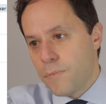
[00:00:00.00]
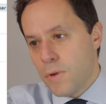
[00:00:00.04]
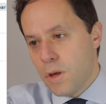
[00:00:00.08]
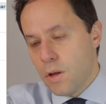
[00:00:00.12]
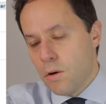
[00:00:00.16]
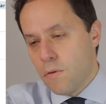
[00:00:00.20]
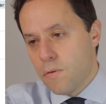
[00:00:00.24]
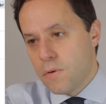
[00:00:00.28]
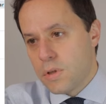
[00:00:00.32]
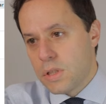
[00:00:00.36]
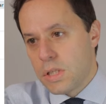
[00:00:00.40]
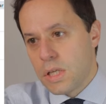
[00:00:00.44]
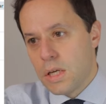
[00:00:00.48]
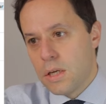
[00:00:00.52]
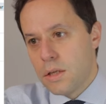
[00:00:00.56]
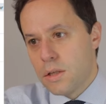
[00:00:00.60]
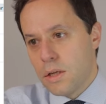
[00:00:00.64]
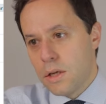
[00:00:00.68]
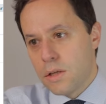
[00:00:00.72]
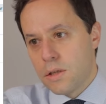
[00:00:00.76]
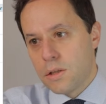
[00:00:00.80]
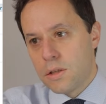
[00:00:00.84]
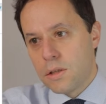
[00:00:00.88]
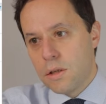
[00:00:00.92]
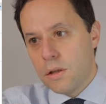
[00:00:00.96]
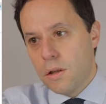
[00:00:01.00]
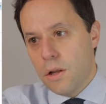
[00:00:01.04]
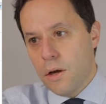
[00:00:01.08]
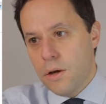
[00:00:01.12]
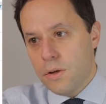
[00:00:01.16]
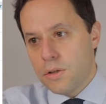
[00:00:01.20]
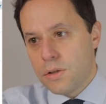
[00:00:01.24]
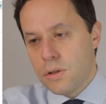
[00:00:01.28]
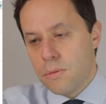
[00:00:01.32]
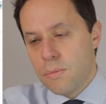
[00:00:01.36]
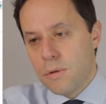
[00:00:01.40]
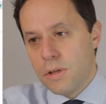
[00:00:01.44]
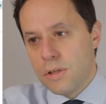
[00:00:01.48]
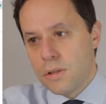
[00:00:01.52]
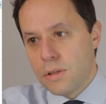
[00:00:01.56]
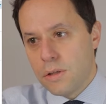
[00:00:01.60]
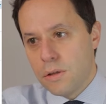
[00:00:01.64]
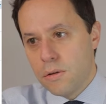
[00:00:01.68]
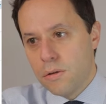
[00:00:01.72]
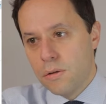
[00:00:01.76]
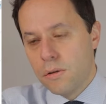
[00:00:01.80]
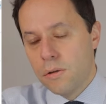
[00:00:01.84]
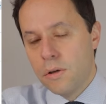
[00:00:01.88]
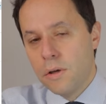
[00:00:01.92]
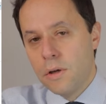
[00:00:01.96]
And obviously it does last them
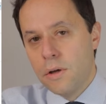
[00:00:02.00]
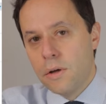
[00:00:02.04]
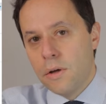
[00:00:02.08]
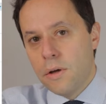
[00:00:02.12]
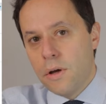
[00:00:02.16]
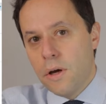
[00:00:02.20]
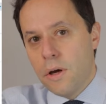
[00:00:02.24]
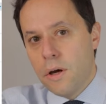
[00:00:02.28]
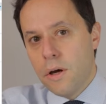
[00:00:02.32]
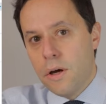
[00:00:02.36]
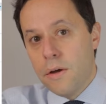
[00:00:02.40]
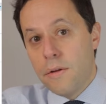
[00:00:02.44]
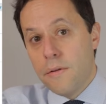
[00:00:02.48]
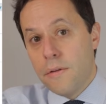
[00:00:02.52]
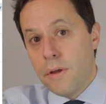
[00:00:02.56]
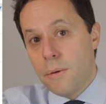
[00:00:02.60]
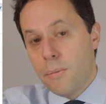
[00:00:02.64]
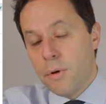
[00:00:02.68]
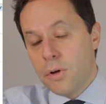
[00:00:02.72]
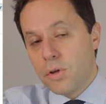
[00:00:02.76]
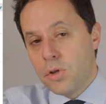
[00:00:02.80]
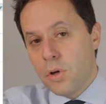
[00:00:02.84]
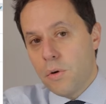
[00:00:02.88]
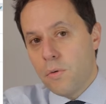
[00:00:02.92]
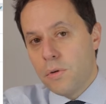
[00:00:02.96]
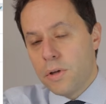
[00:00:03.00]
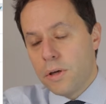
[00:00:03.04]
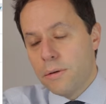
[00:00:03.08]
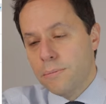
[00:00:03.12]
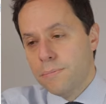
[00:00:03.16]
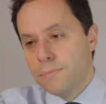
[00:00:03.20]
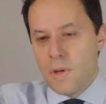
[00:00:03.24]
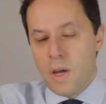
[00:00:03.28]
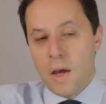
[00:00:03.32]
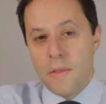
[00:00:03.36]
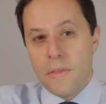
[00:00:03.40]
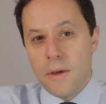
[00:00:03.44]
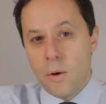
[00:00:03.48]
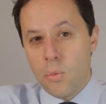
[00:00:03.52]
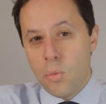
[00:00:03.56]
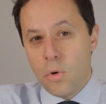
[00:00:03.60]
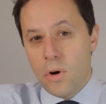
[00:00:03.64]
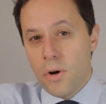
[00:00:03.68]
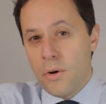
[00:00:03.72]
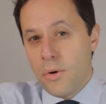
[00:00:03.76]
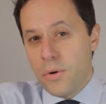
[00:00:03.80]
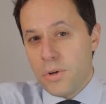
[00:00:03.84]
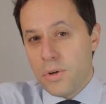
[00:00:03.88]
until they're much older. And then what I